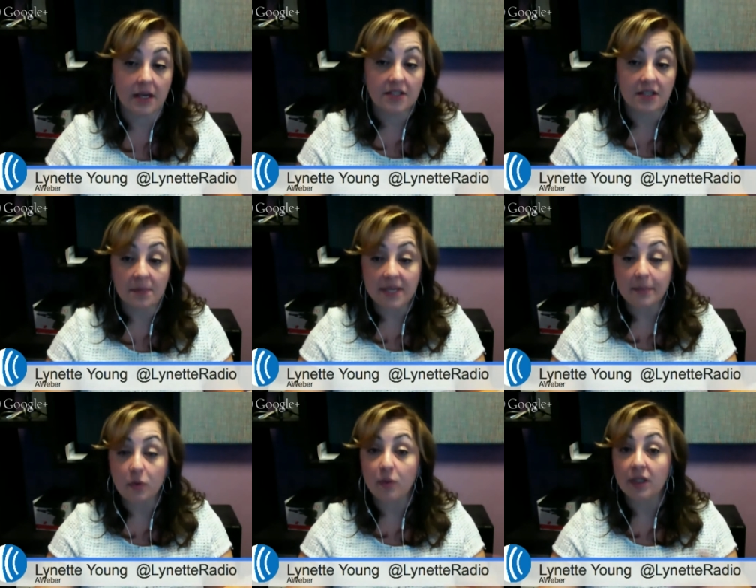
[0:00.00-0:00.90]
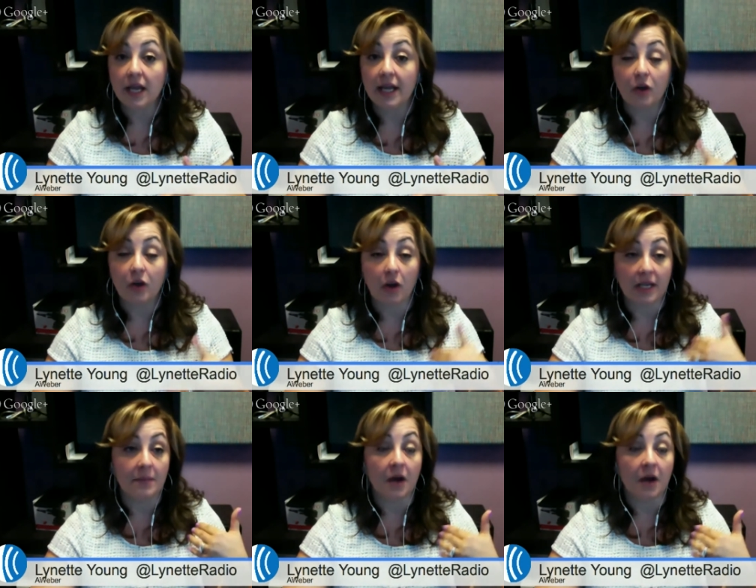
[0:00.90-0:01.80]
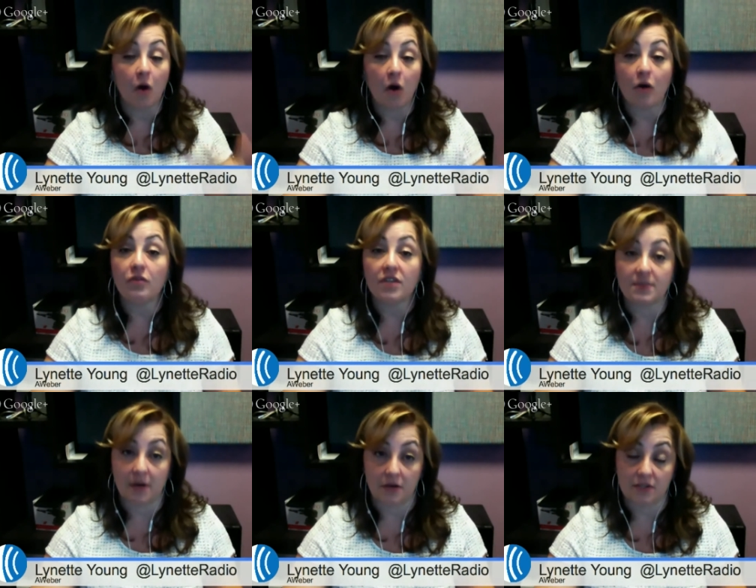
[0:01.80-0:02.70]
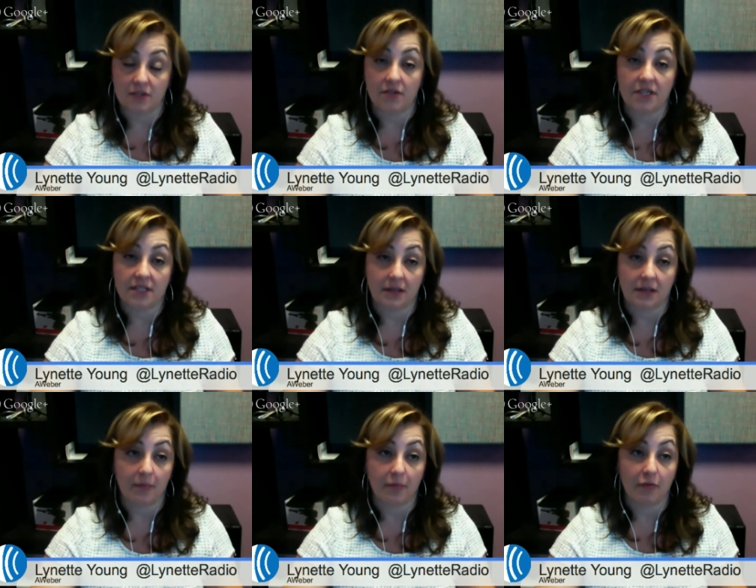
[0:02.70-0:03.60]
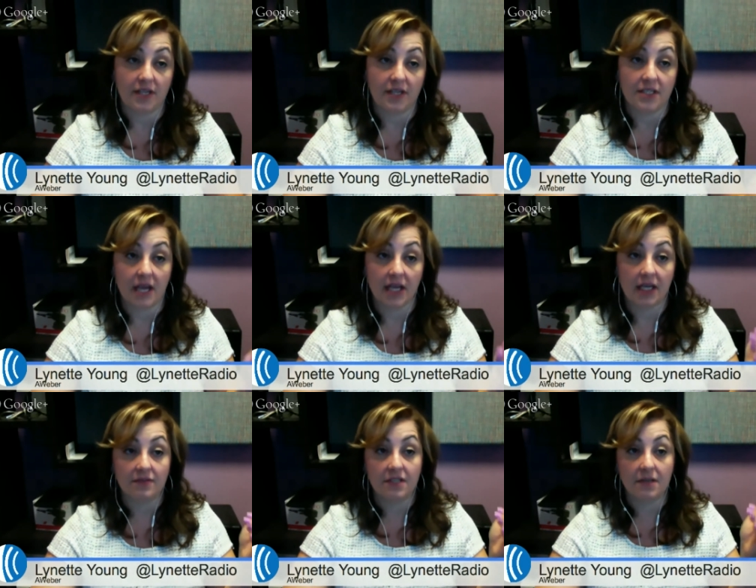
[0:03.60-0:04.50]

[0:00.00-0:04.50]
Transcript: Some people would like an email autoresponder series set up for this that gives